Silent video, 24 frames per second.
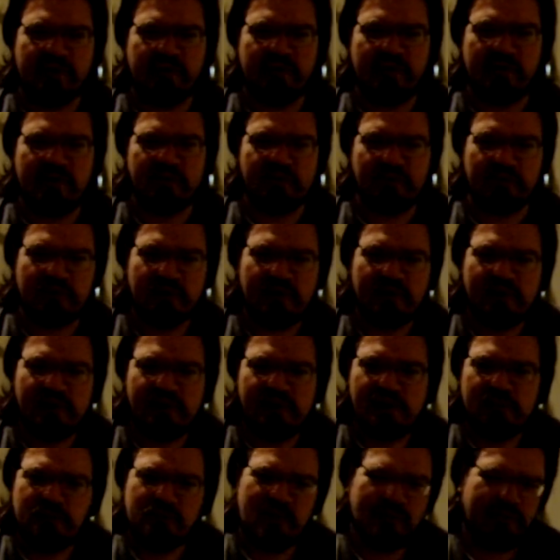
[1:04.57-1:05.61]
reason.
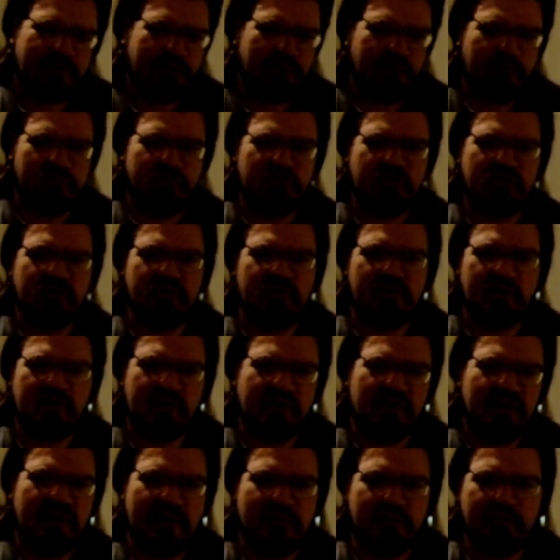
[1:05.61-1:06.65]
Maybe it was you
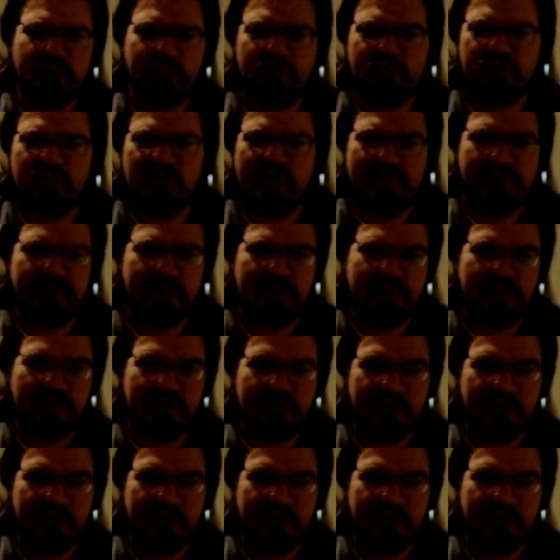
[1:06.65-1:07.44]
claim it was cheaper to